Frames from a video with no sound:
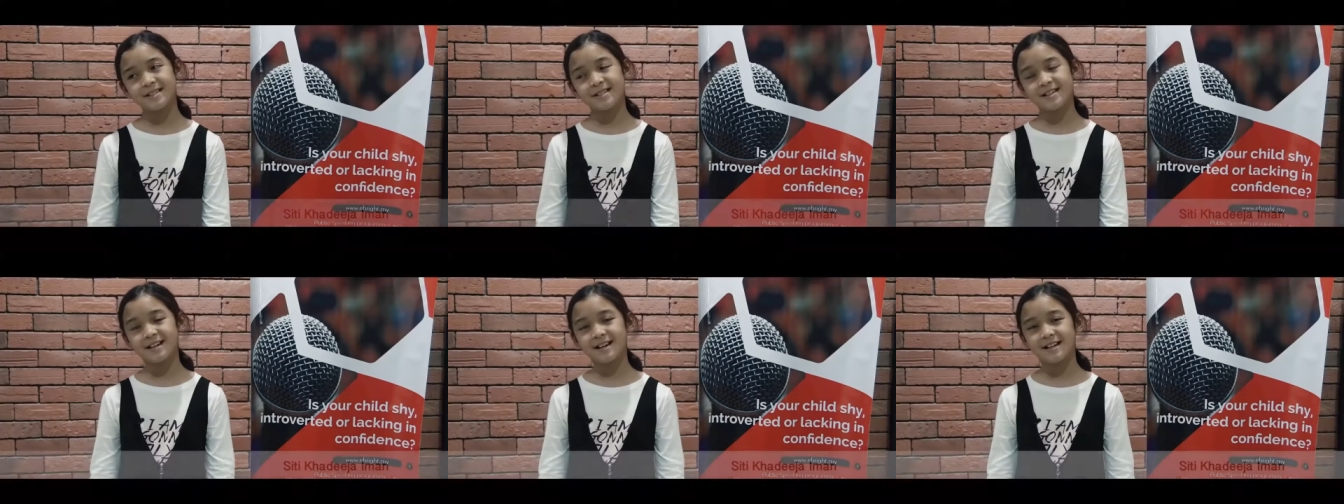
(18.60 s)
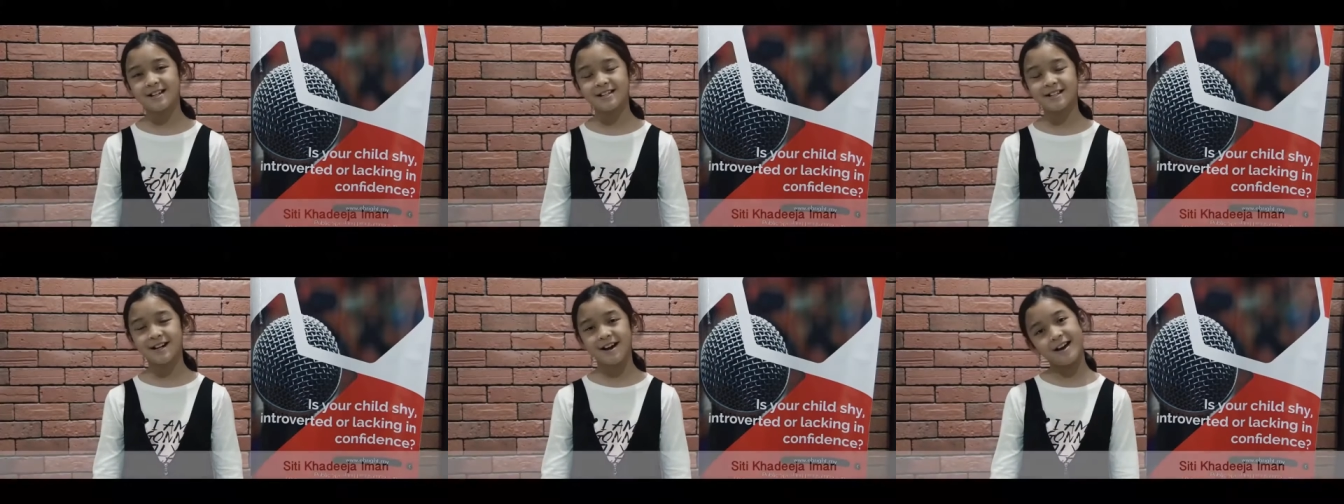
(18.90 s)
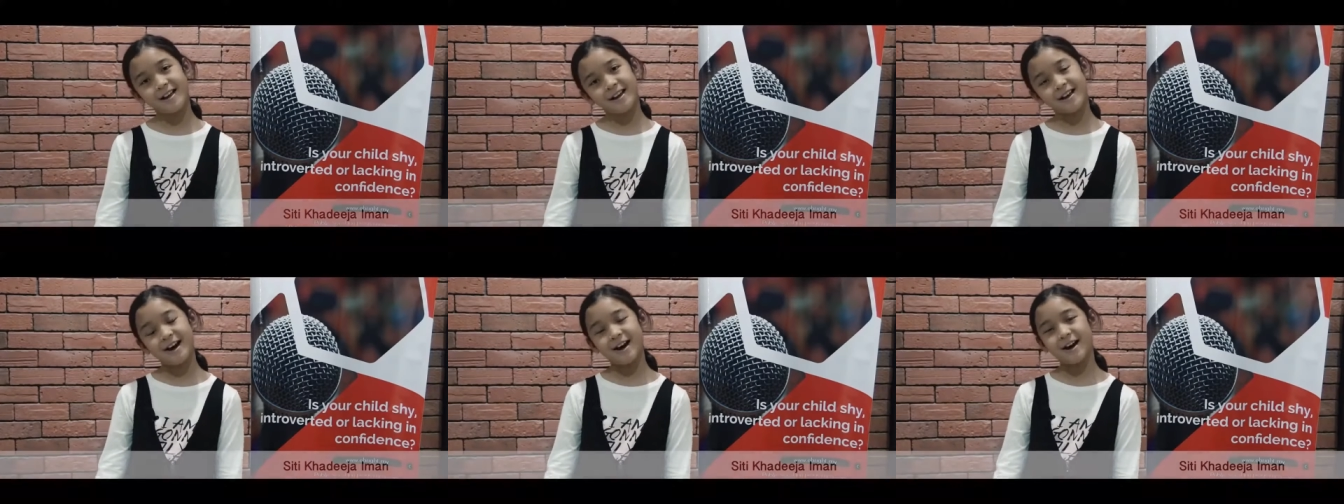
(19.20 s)
Siti Khadija
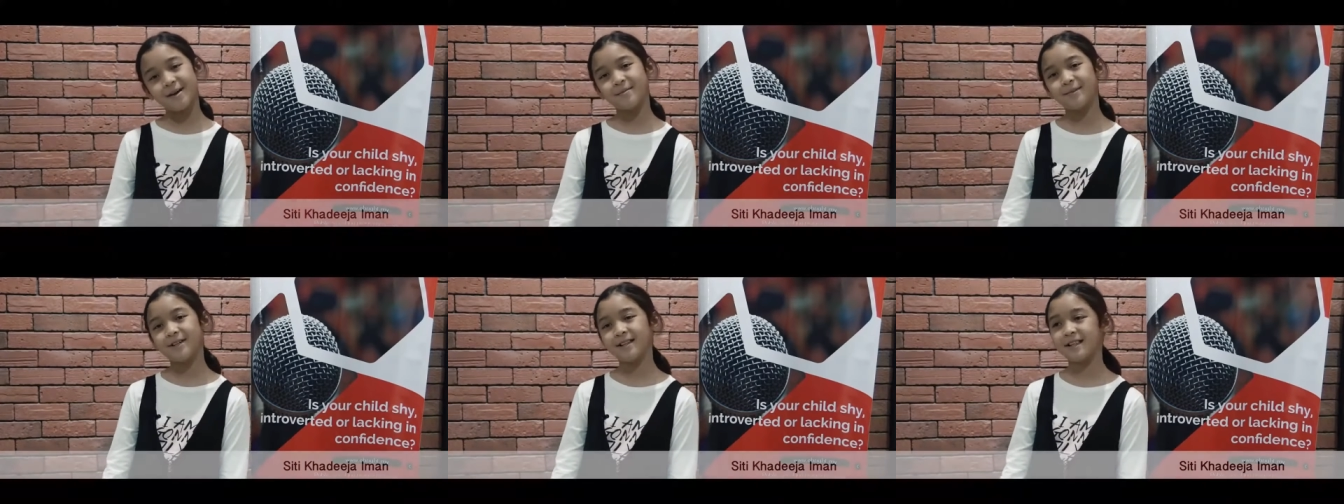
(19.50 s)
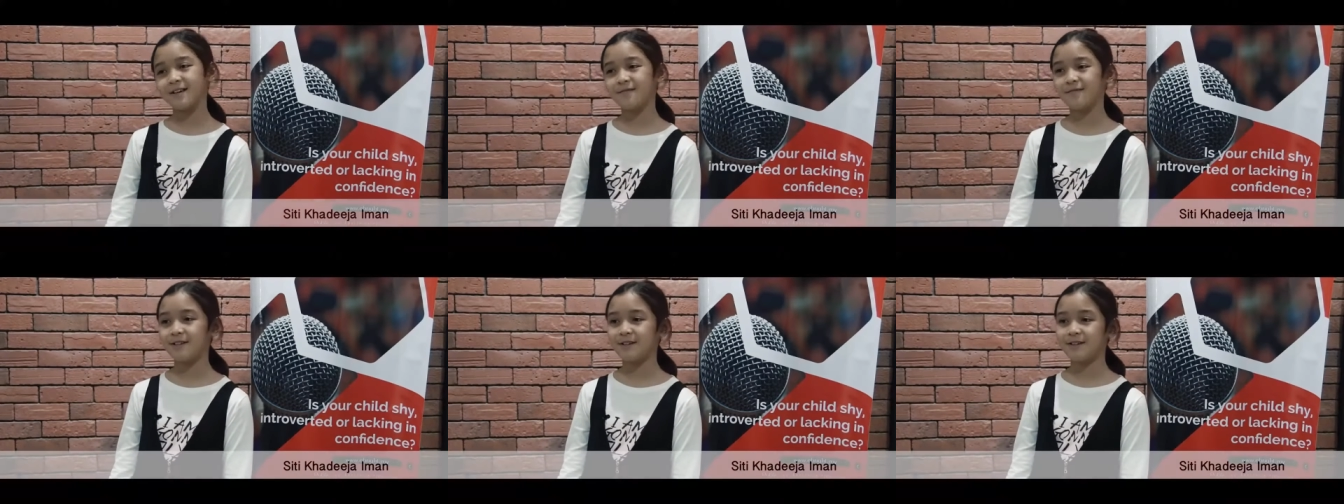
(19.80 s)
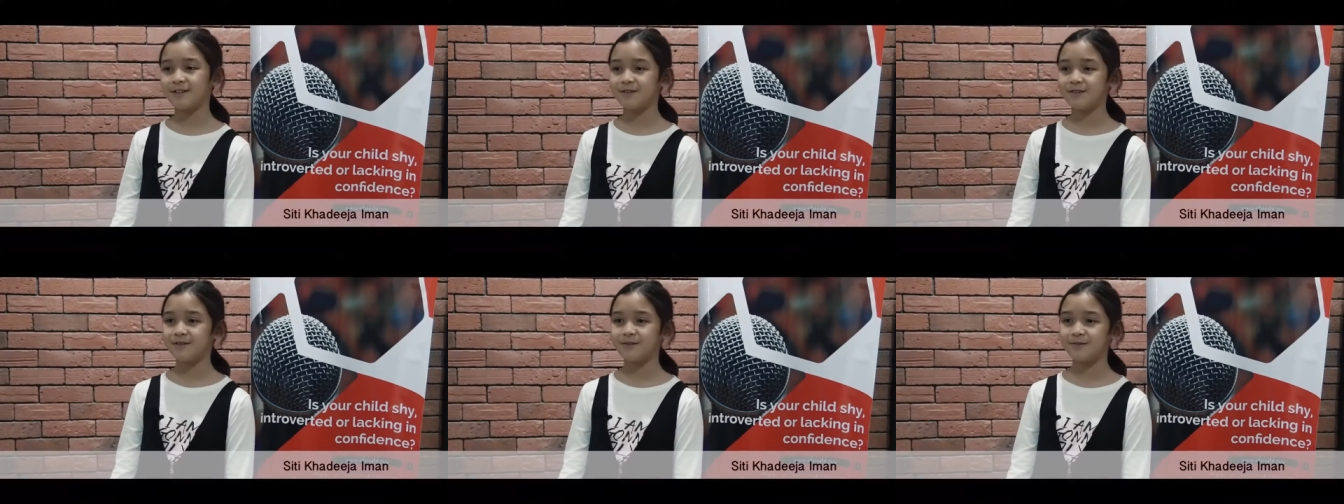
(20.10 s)
and I'm 11
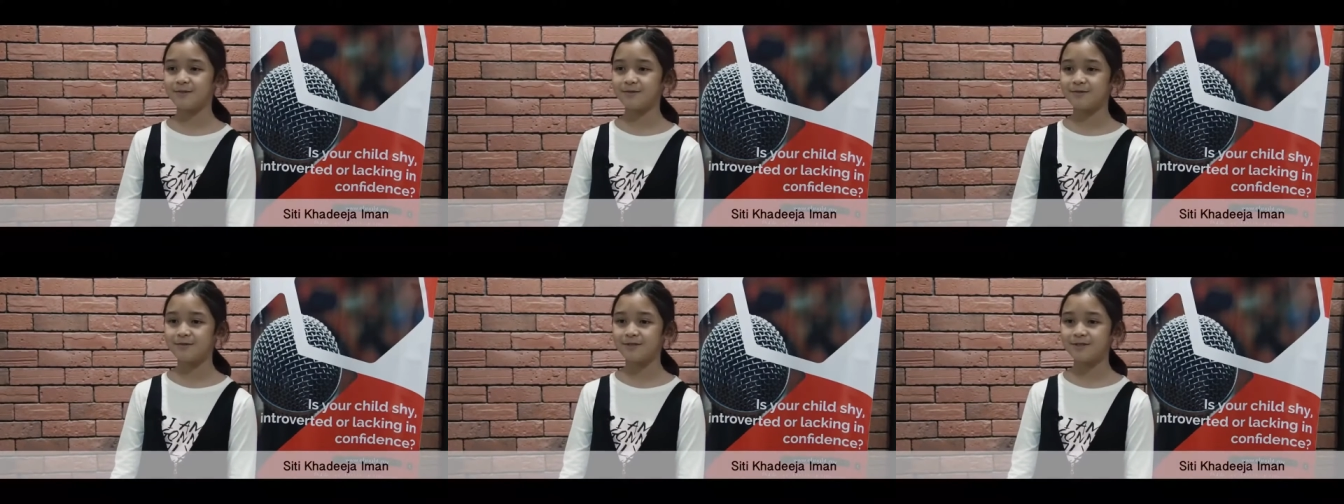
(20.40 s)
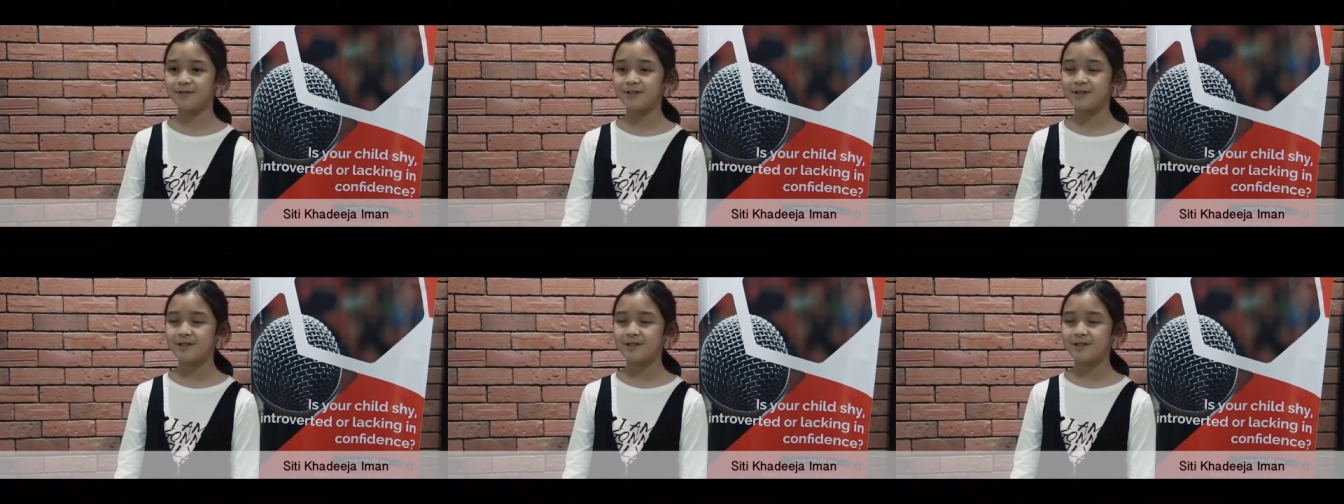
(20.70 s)
years old.